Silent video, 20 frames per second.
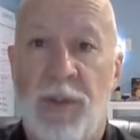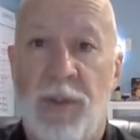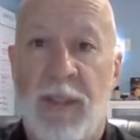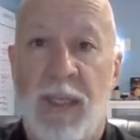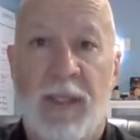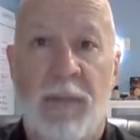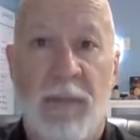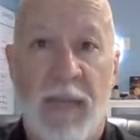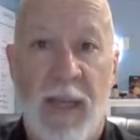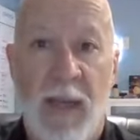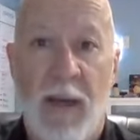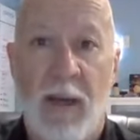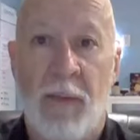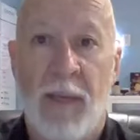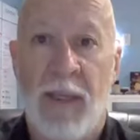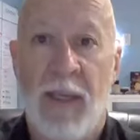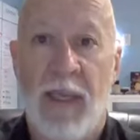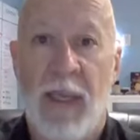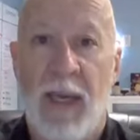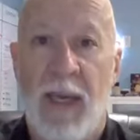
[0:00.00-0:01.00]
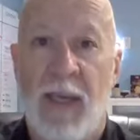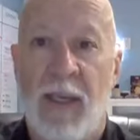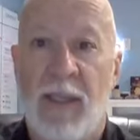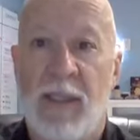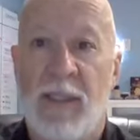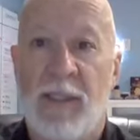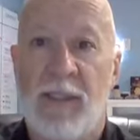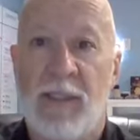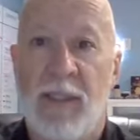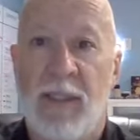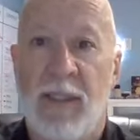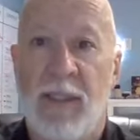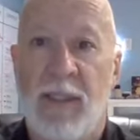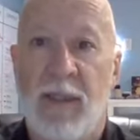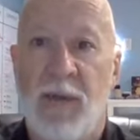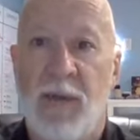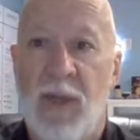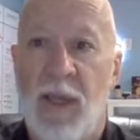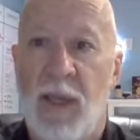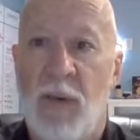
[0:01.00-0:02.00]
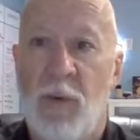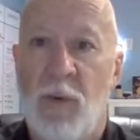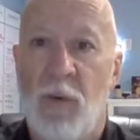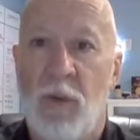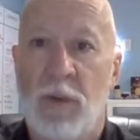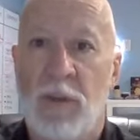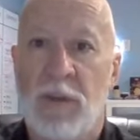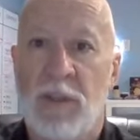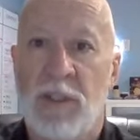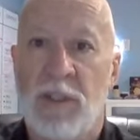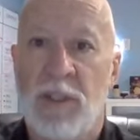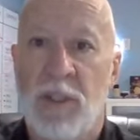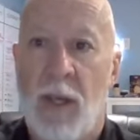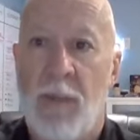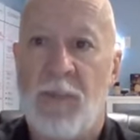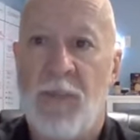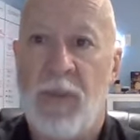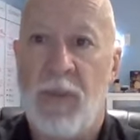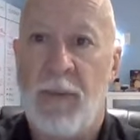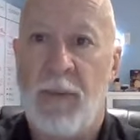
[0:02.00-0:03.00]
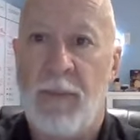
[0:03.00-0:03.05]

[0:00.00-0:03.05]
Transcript: get them now because uh, they will stop